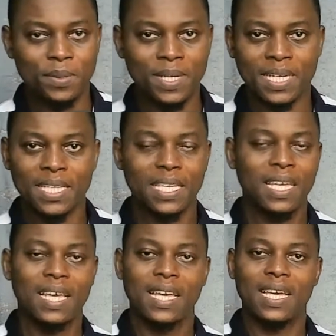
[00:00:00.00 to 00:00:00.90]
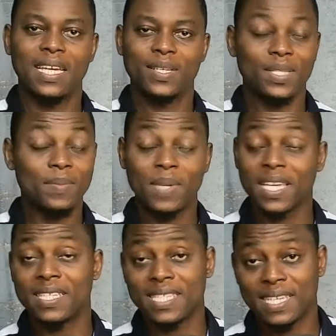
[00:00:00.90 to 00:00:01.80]
Like, it doesn't make
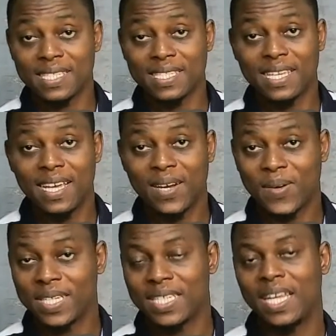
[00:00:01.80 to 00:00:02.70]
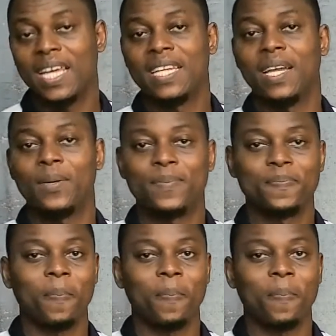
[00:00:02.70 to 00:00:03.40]
any sense. All right. Now,